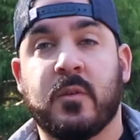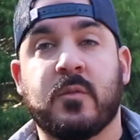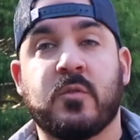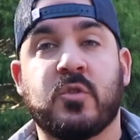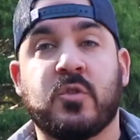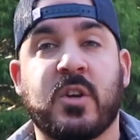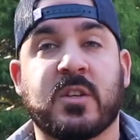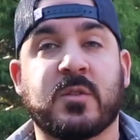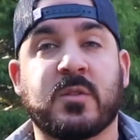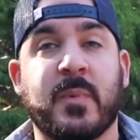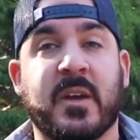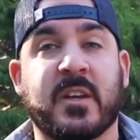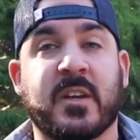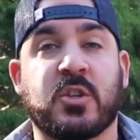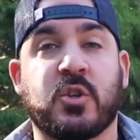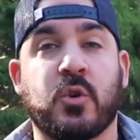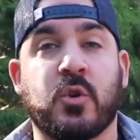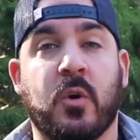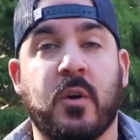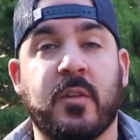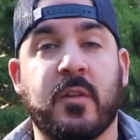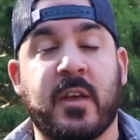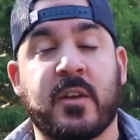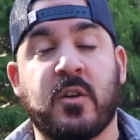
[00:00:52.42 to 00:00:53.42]
Just make
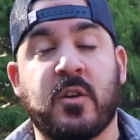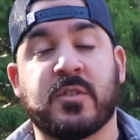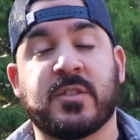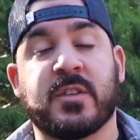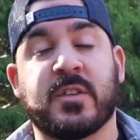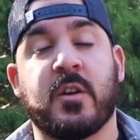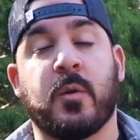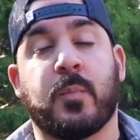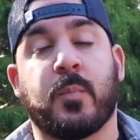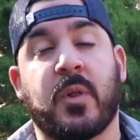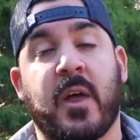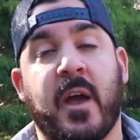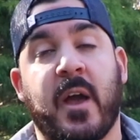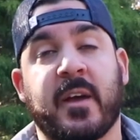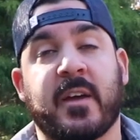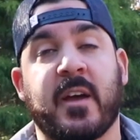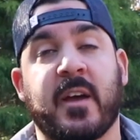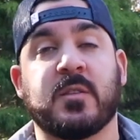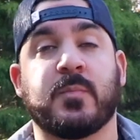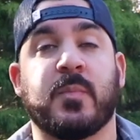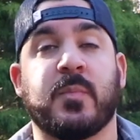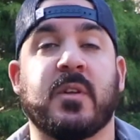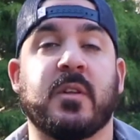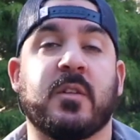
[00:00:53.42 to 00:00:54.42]
sure that your cedar plank
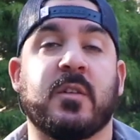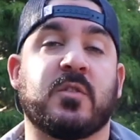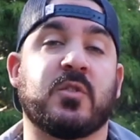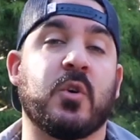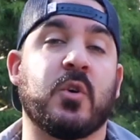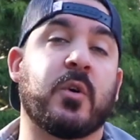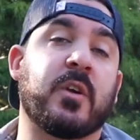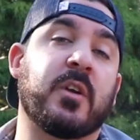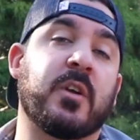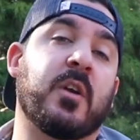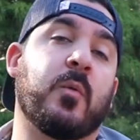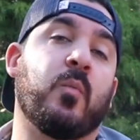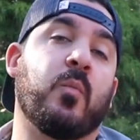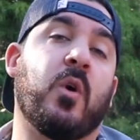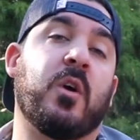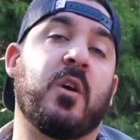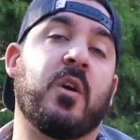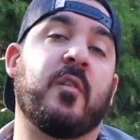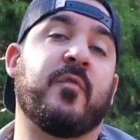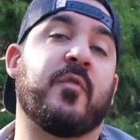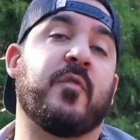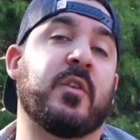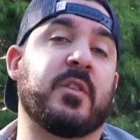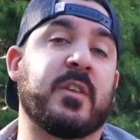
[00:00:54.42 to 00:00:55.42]
has been soaking in
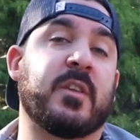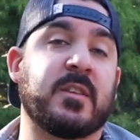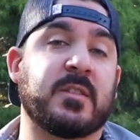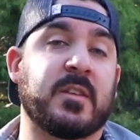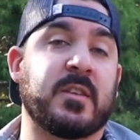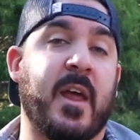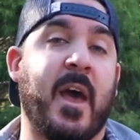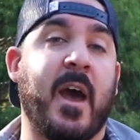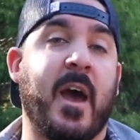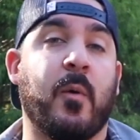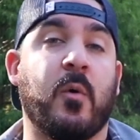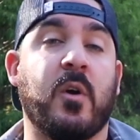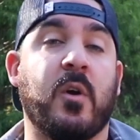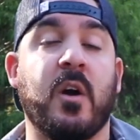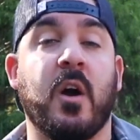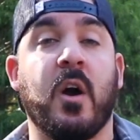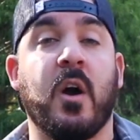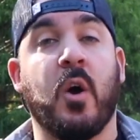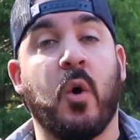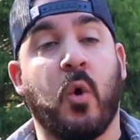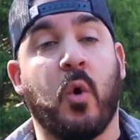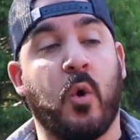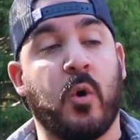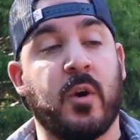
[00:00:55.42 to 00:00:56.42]
water for at least an hour,
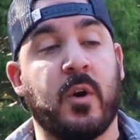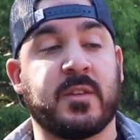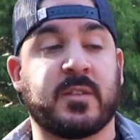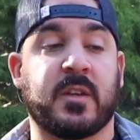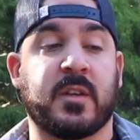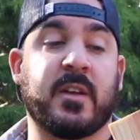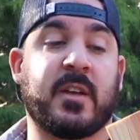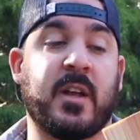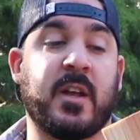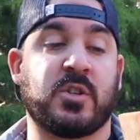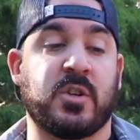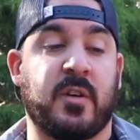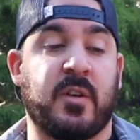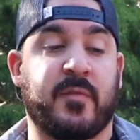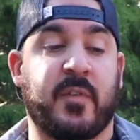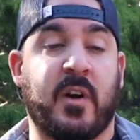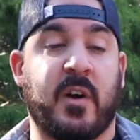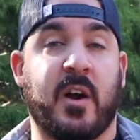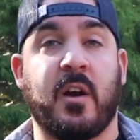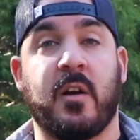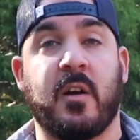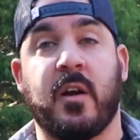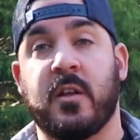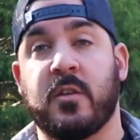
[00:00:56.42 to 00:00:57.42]
or it's gonna catch on
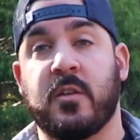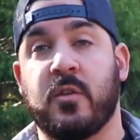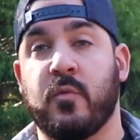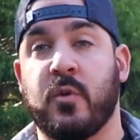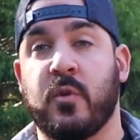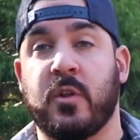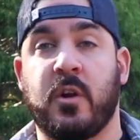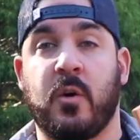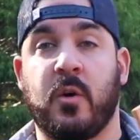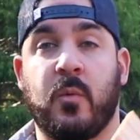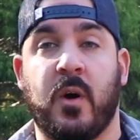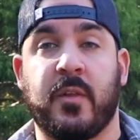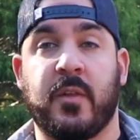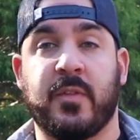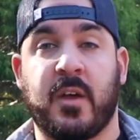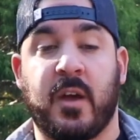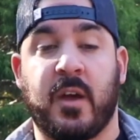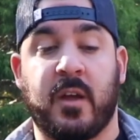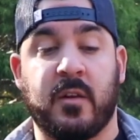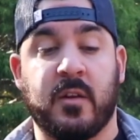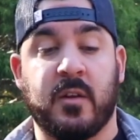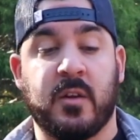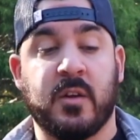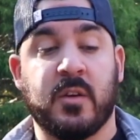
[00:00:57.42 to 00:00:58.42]
fire and you really don't want
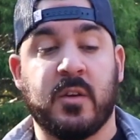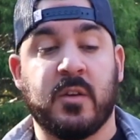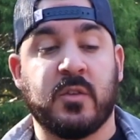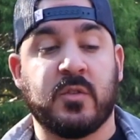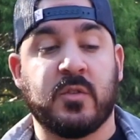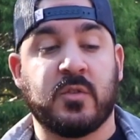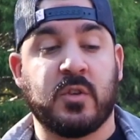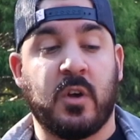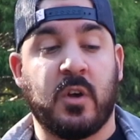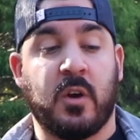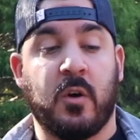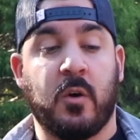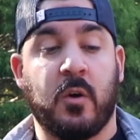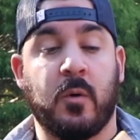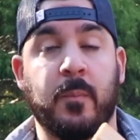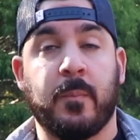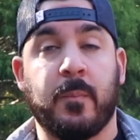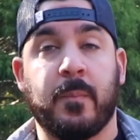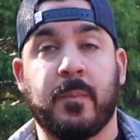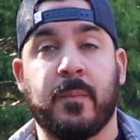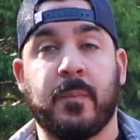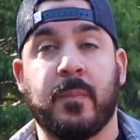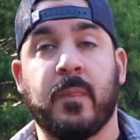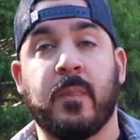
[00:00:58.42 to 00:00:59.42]
that. So,
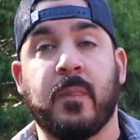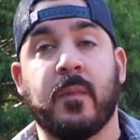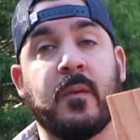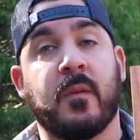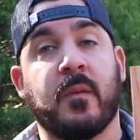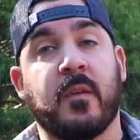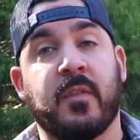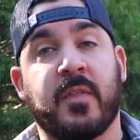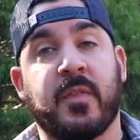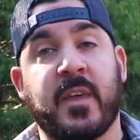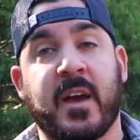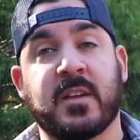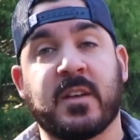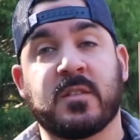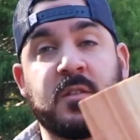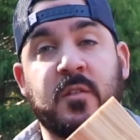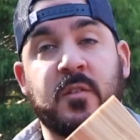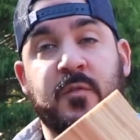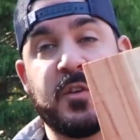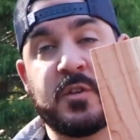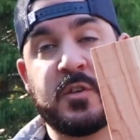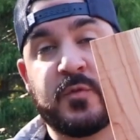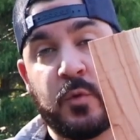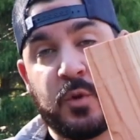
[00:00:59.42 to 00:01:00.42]
thanks
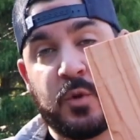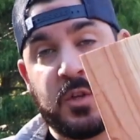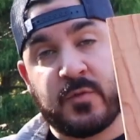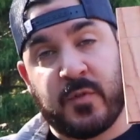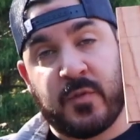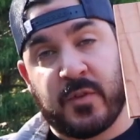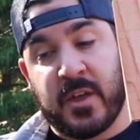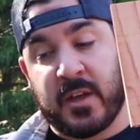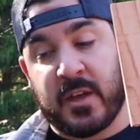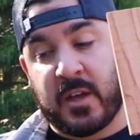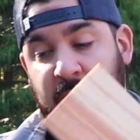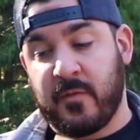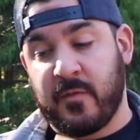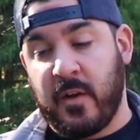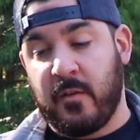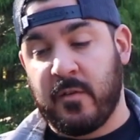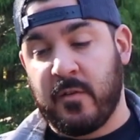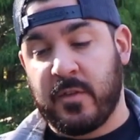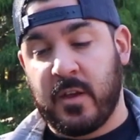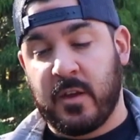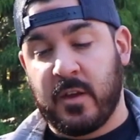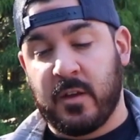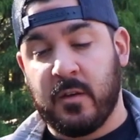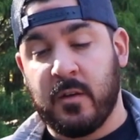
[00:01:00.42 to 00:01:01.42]
Fish Foodies for thinking of
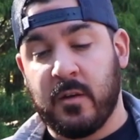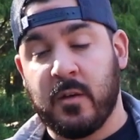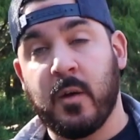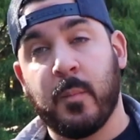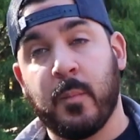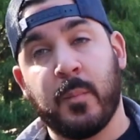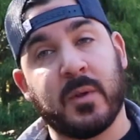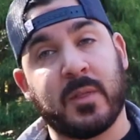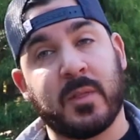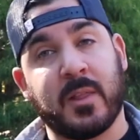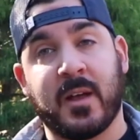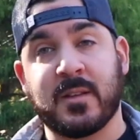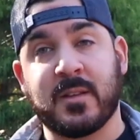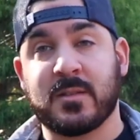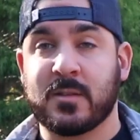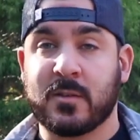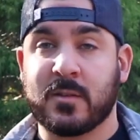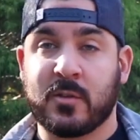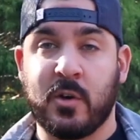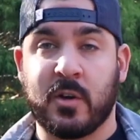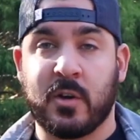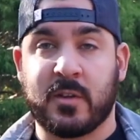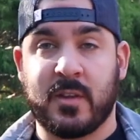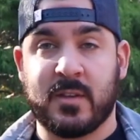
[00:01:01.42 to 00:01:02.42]
everything, but let's
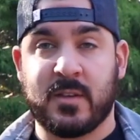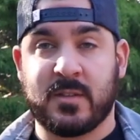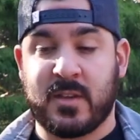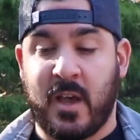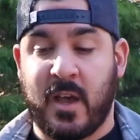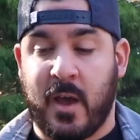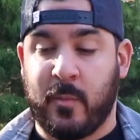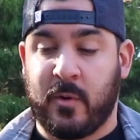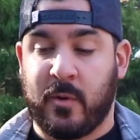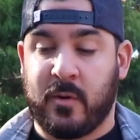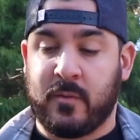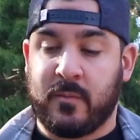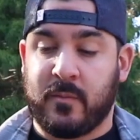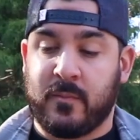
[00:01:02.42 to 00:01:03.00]
cook this salmon.